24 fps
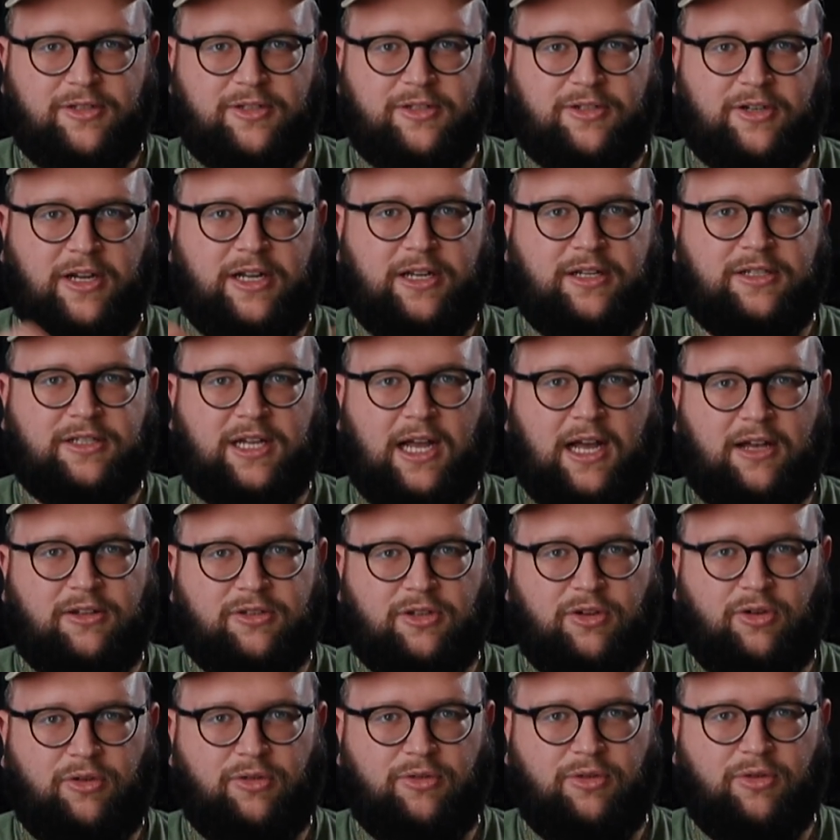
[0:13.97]
strange
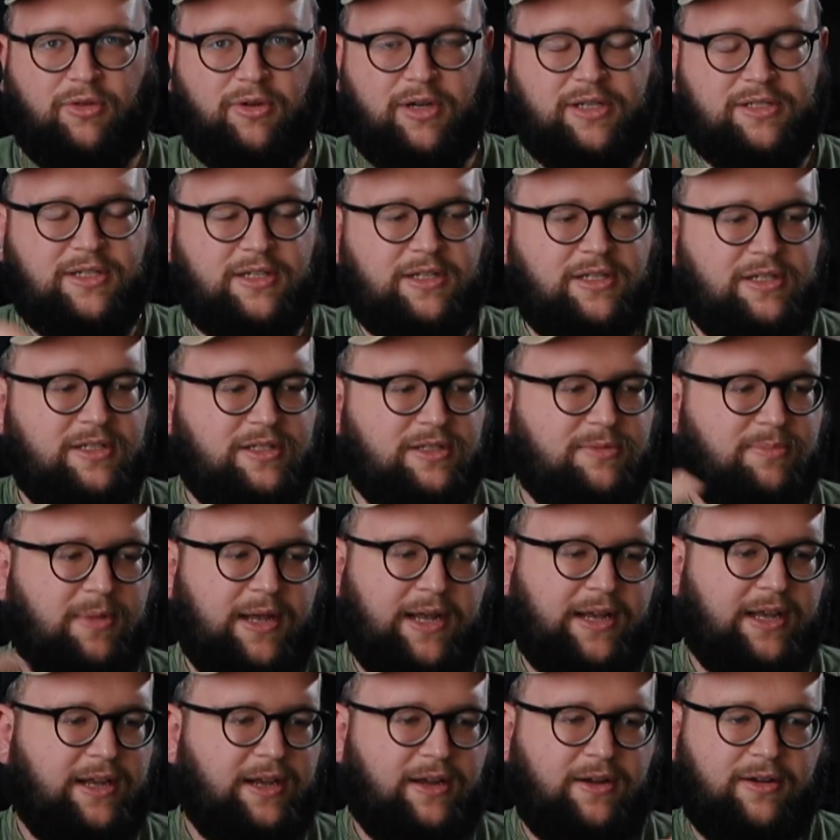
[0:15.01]
household noises,
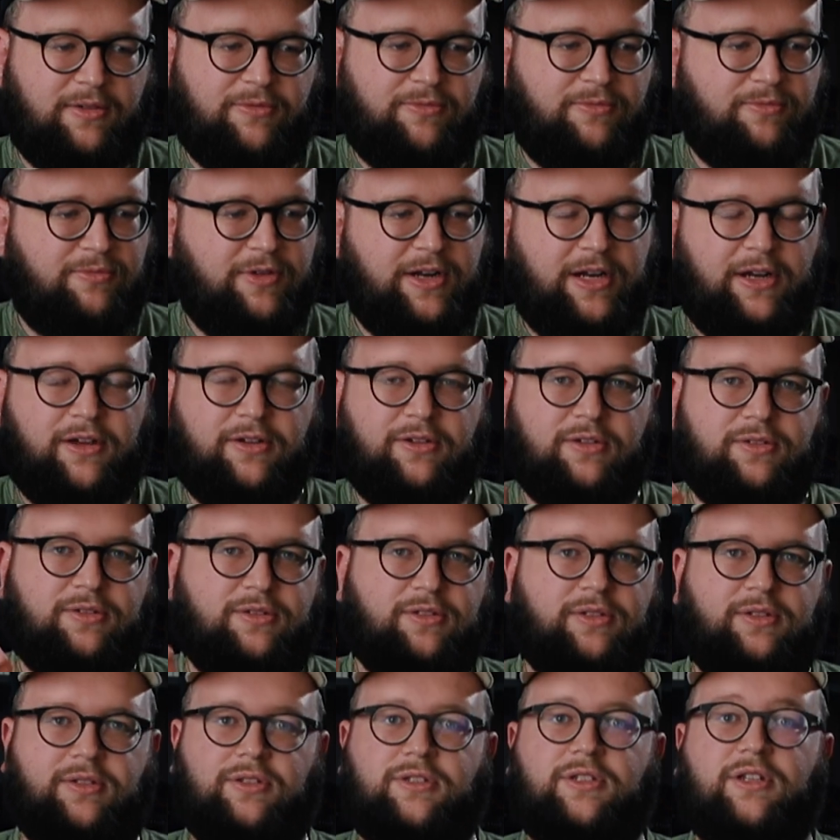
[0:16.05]
making
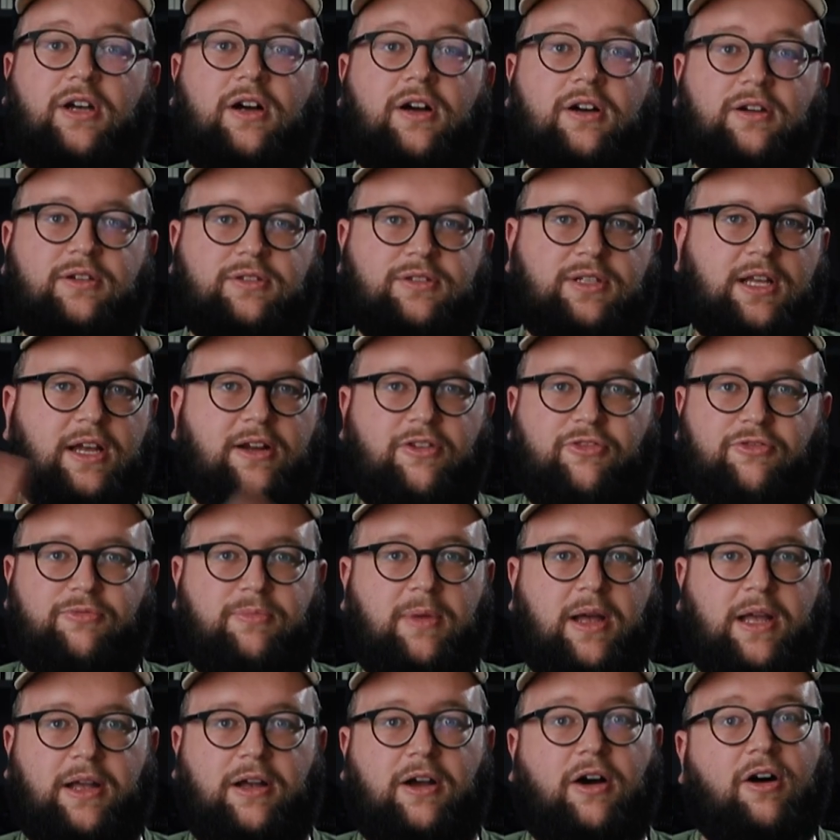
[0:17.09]
videos and songs out of
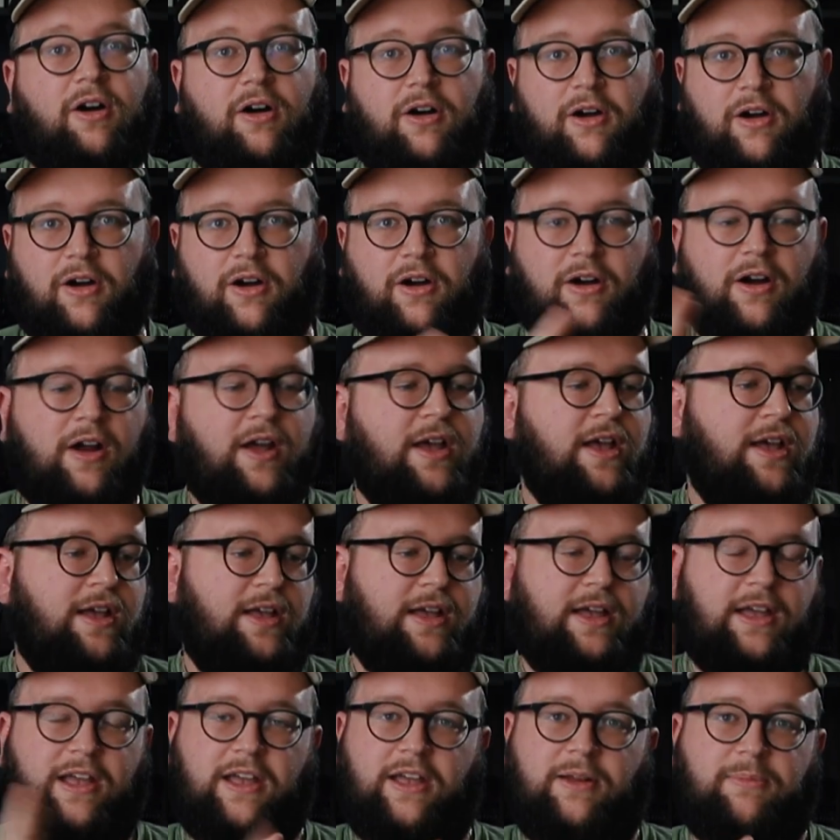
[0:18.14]
my car
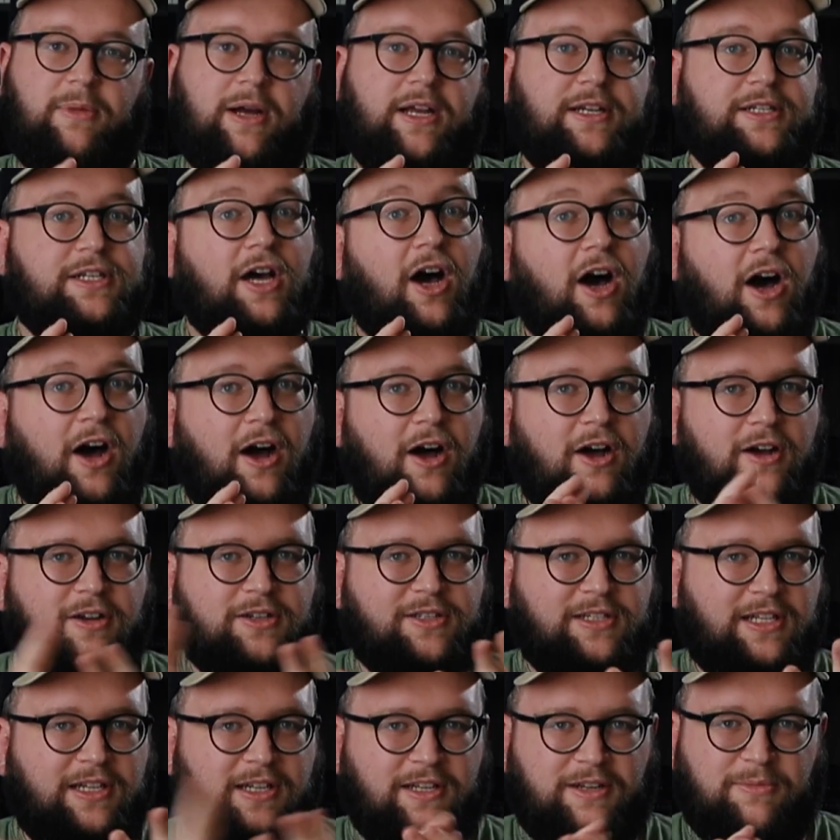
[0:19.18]
and my
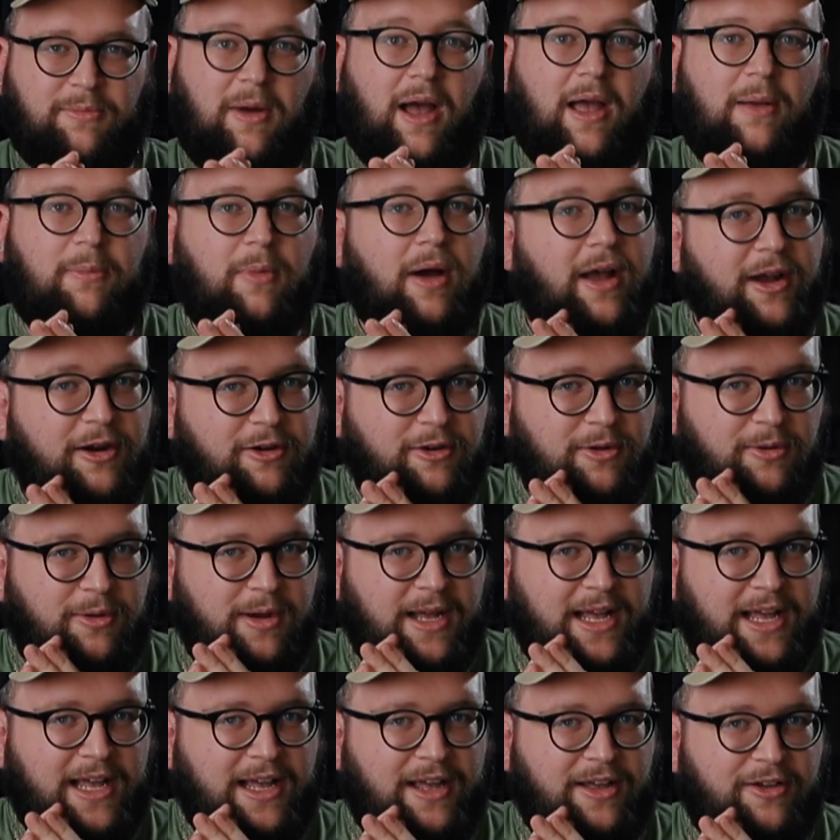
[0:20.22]
dogs and my
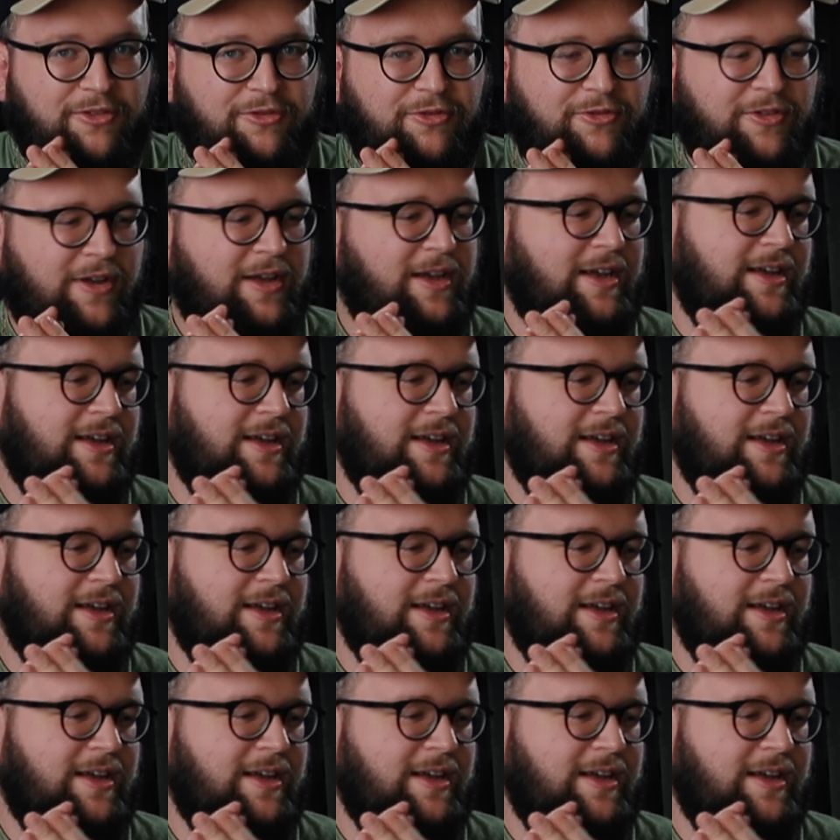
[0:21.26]
microwave.